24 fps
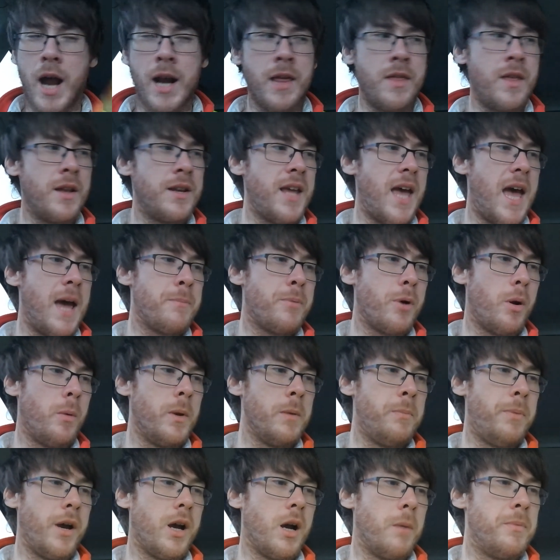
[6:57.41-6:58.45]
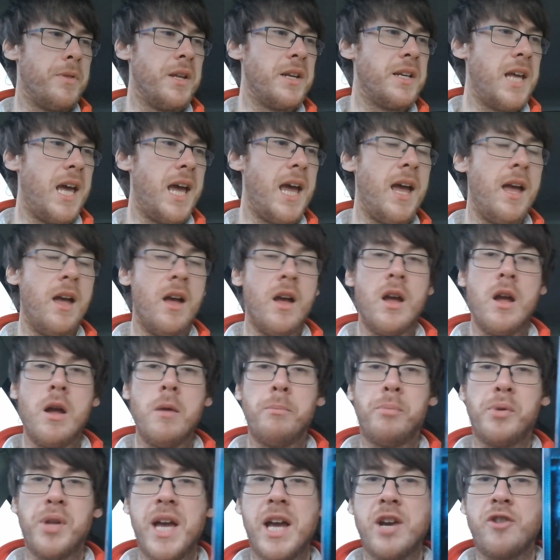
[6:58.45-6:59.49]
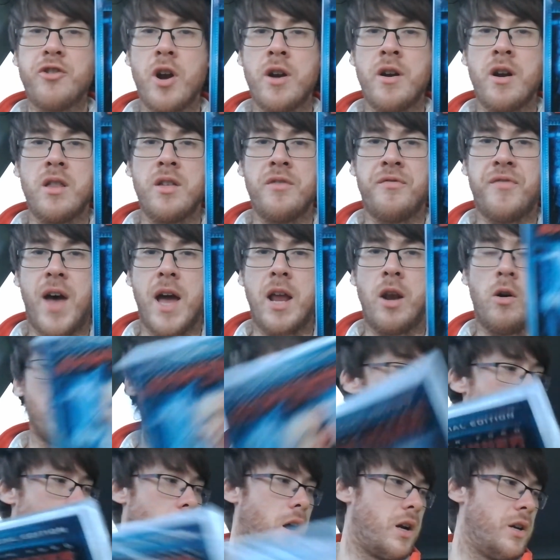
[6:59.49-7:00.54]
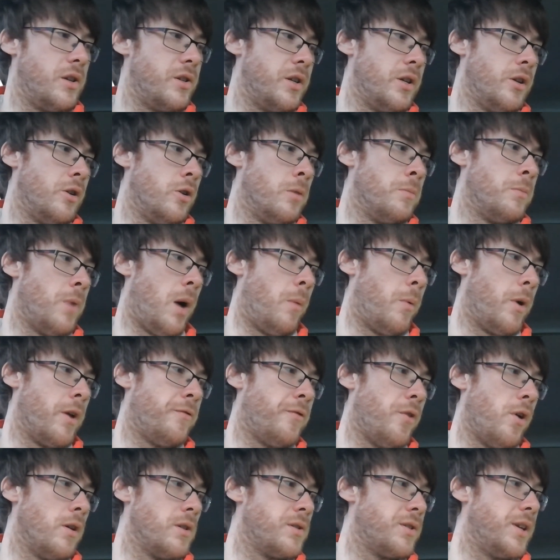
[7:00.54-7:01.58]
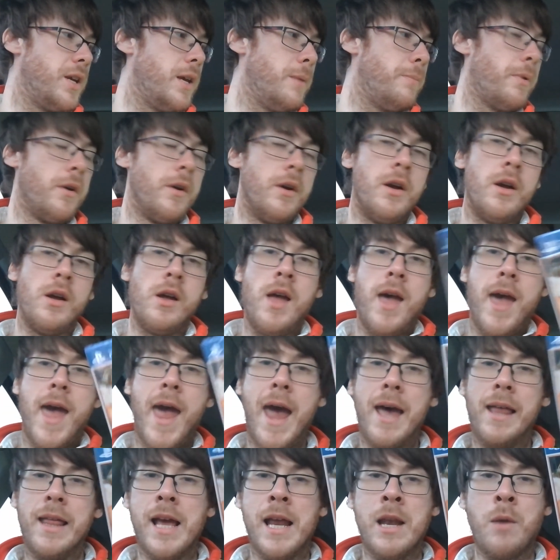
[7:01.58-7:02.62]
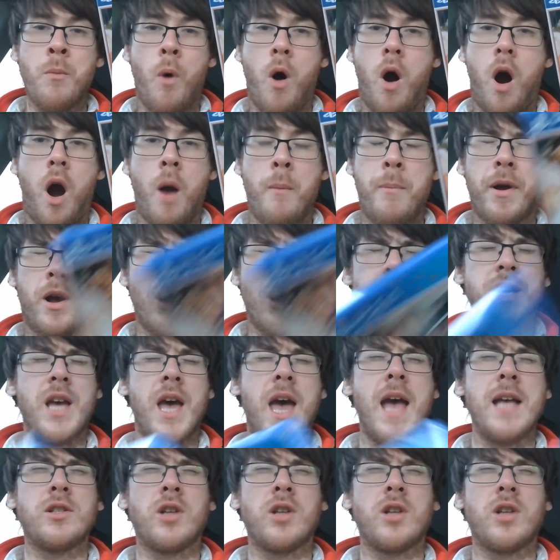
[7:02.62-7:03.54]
of the Dead. Probably pick up of the day. Blade Runner, the final cut, because, you know, I want to fall asleep. L.A. Noire, because it is